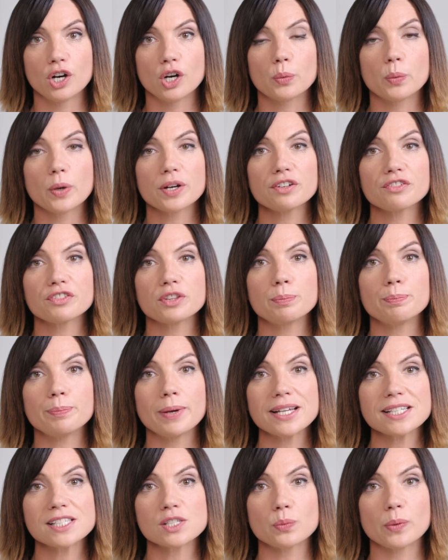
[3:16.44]
One of the
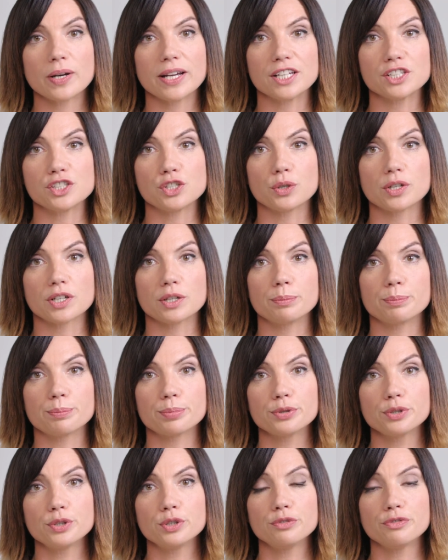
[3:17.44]
best ways you can
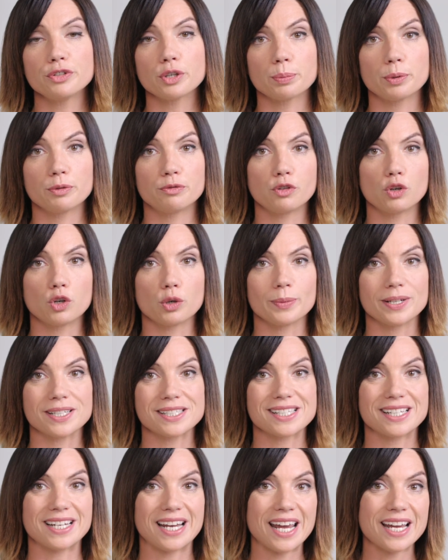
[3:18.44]
improve your
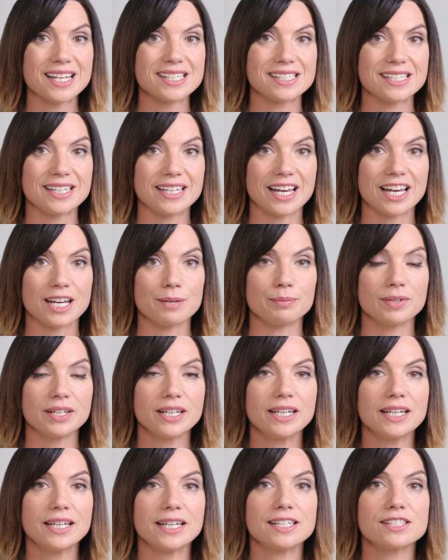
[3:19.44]
performance in SEM
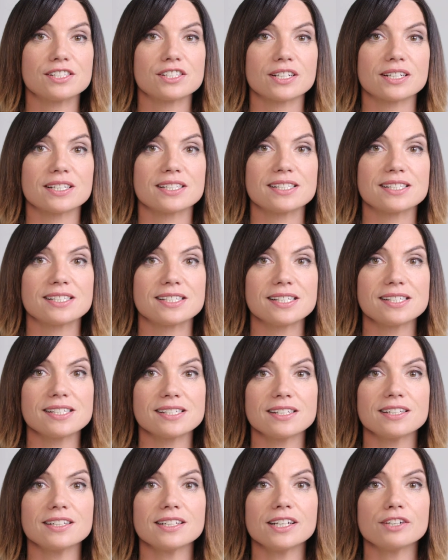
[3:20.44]
is to
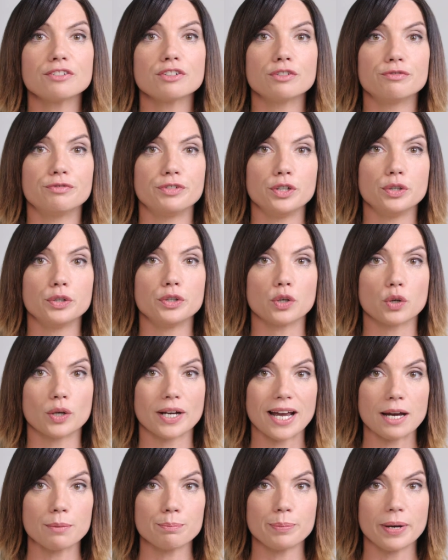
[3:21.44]
consistently review your
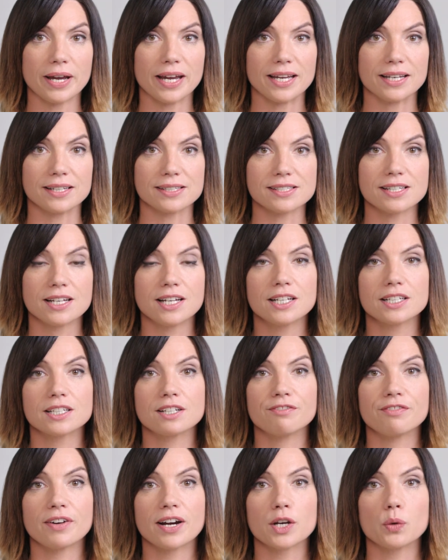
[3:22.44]
campaigns to
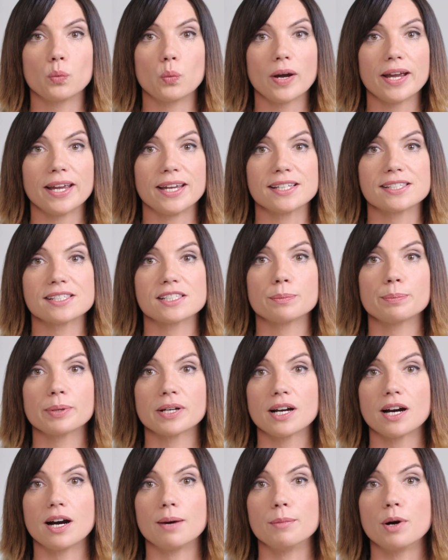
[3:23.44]
find ways to
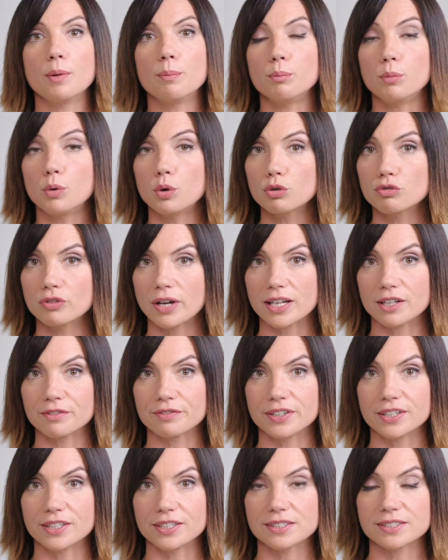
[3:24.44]
become more
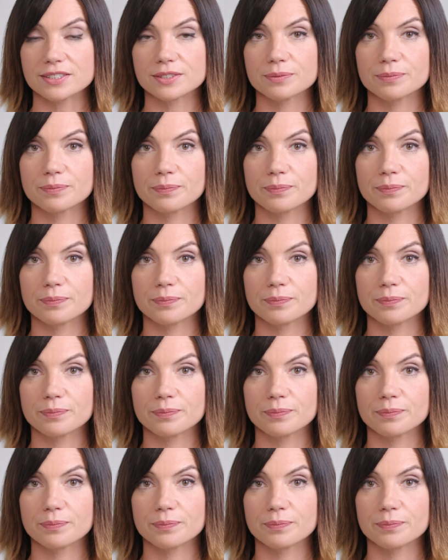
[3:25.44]
relevant.